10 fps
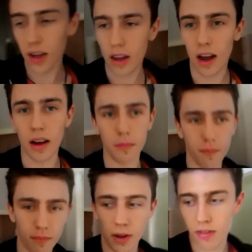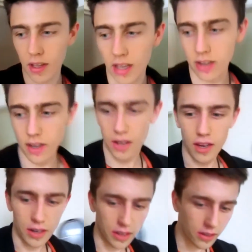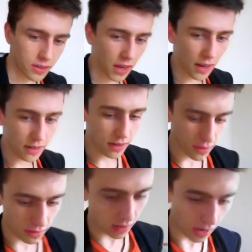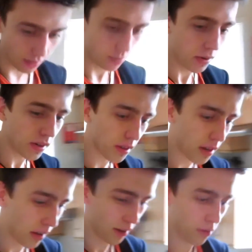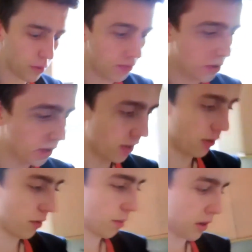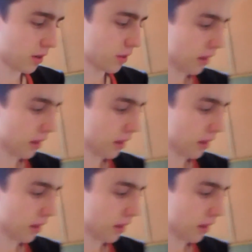by thinking. And he said that the reason it had all defrosted was because